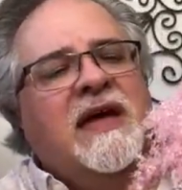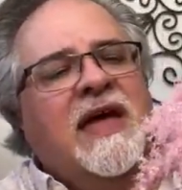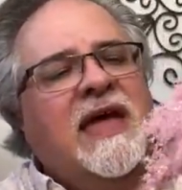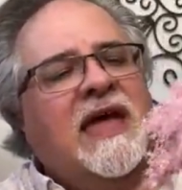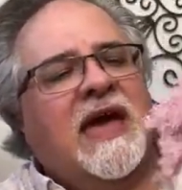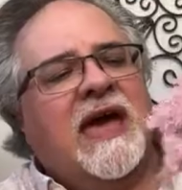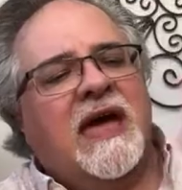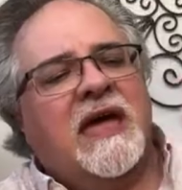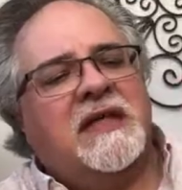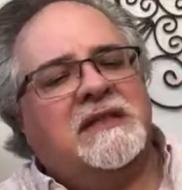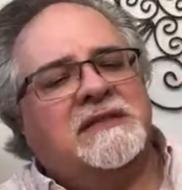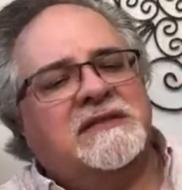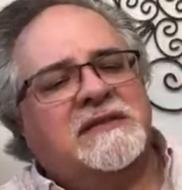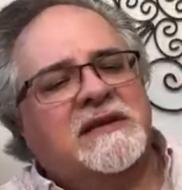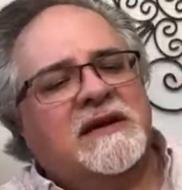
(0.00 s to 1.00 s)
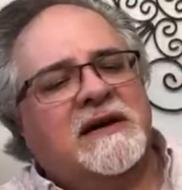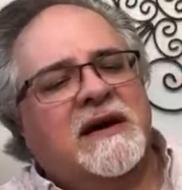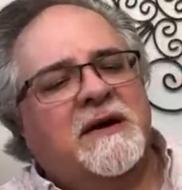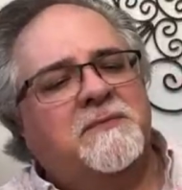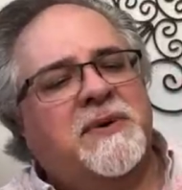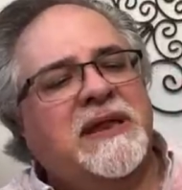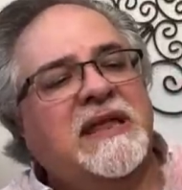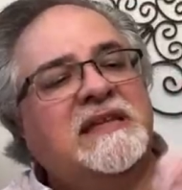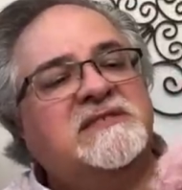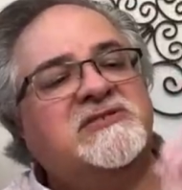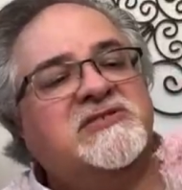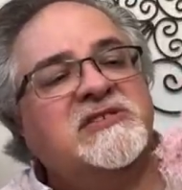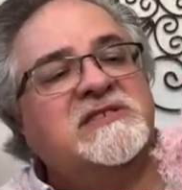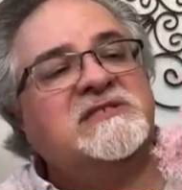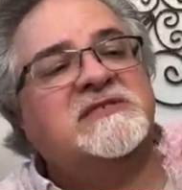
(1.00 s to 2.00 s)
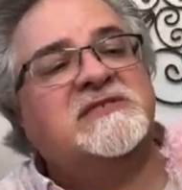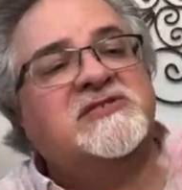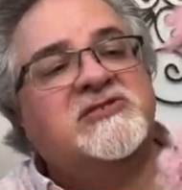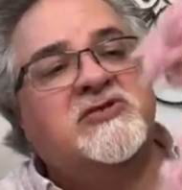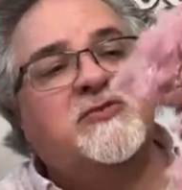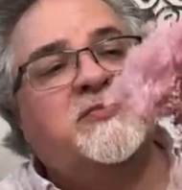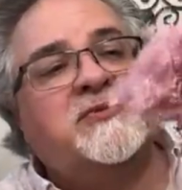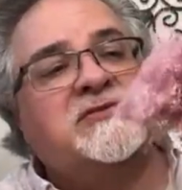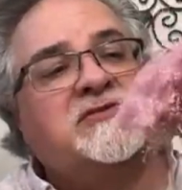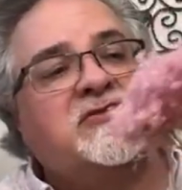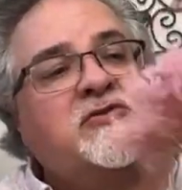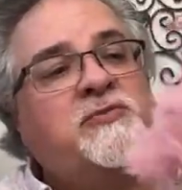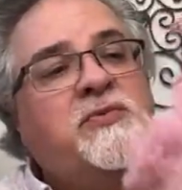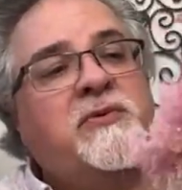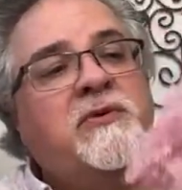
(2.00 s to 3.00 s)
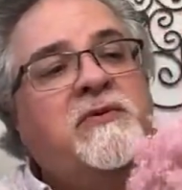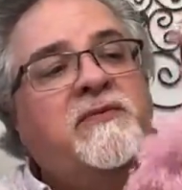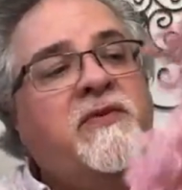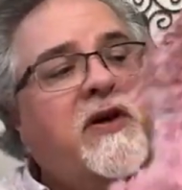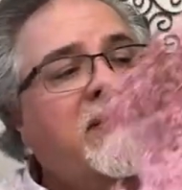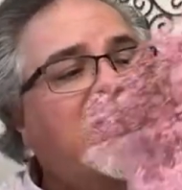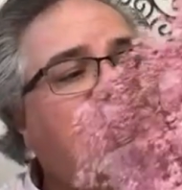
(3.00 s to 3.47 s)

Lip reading: And, but it's just super, super fun.